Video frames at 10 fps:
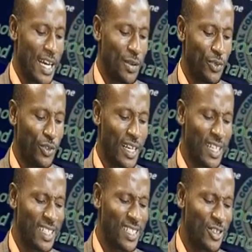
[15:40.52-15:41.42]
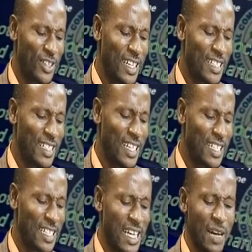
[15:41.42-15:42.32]
you get then
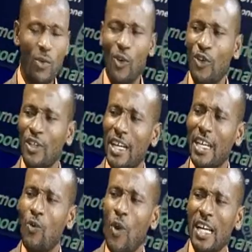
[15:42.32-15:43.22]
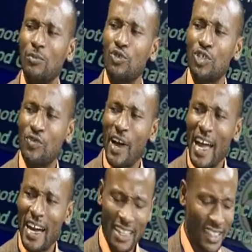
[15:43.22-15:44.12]
tremor, you get them wild bushfire,
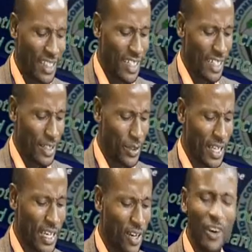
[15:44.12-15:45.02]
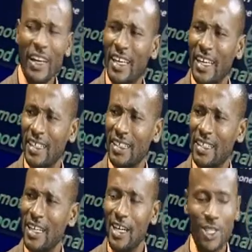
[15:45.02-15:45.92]
okay, hurricane.
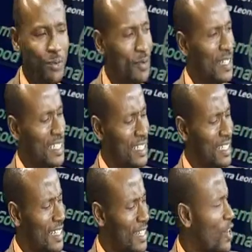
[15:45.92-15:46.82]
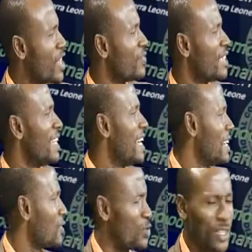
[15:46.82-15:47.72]
Some of them things they not even there,
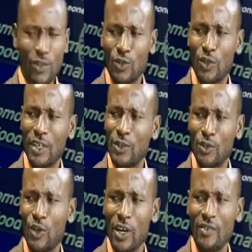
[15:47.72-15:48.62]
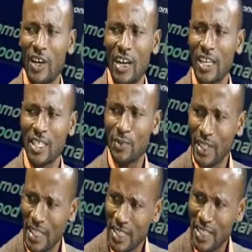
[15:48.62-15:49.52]
so they not ever
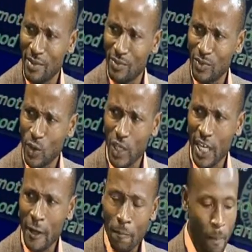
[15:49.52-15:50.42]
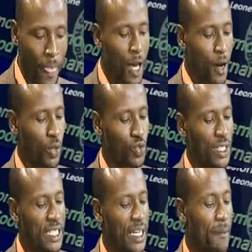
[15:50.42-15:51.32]
experience them, okay. But
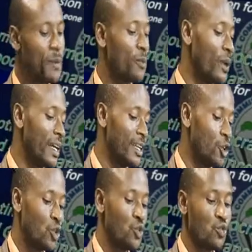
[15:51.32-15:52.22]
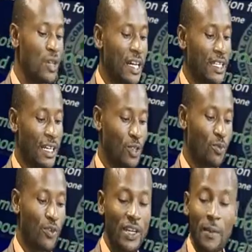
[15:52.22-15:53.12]
waiting them people and they don't do na some
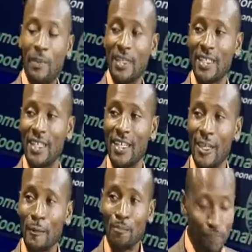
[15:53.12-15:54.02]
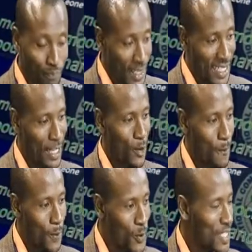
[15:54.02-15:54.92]
of them place they don't
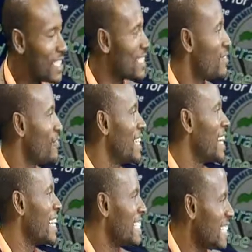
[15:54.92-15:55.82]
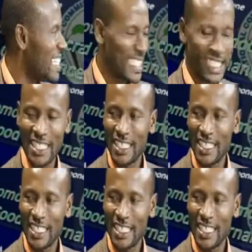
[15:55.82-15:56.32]
put themselves in readiness